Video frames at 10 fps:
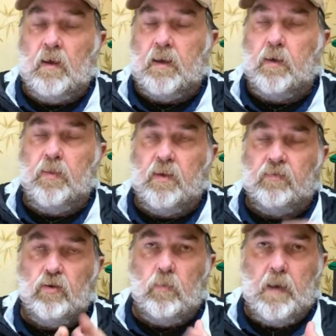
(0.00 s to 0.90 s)
He didn't think
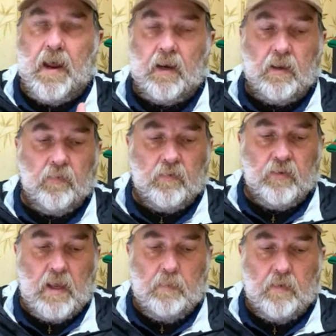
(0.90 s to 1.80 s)
too badly of the
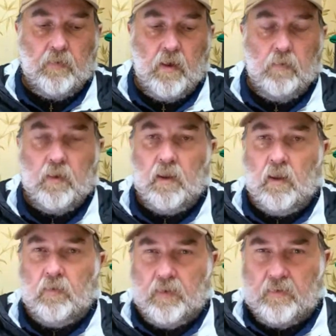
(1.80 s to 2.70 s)
team, even though
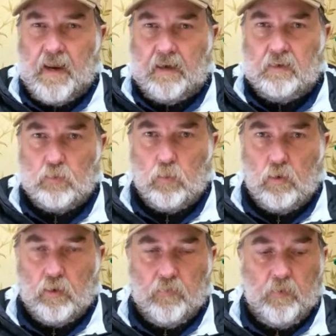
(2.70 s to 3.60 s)
the tactics were
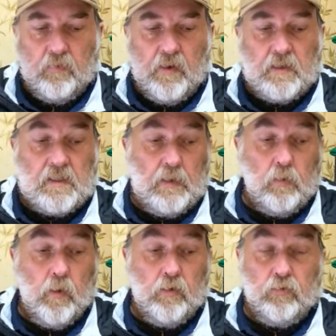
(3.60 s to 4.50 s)
wrong on the fifth day. So they were
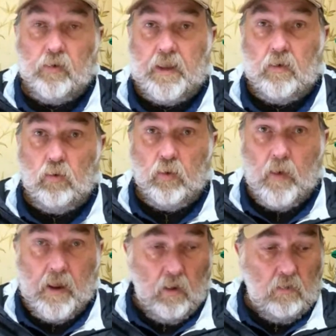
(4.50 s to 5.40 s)
well and truly in all the
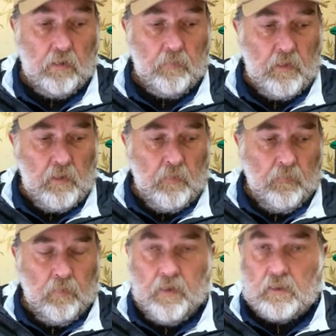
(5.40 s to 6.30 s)
way along, and
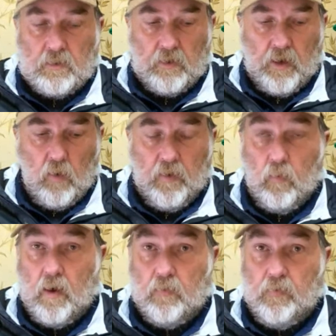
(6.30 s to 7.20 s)
things didn't go their
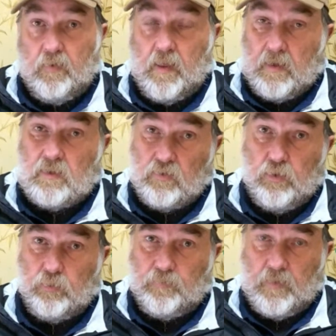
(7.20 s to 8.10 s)
way on the fifth day. That's
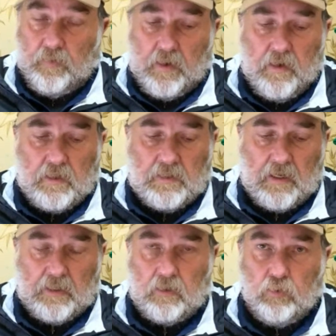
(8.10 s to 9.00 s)
true. They didn't
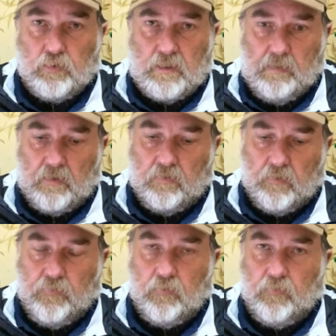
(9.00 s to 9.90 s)
exactly lose the match in
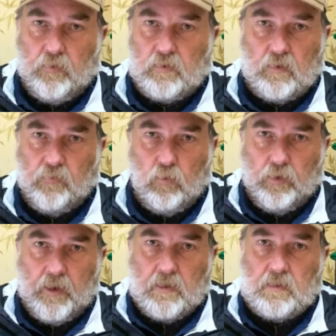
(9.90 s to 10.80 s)
the first
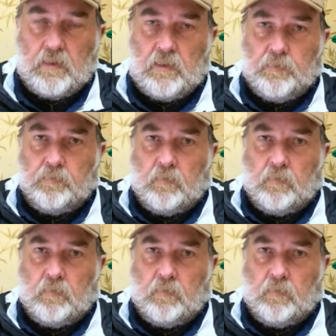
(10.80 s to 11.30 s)
4 days.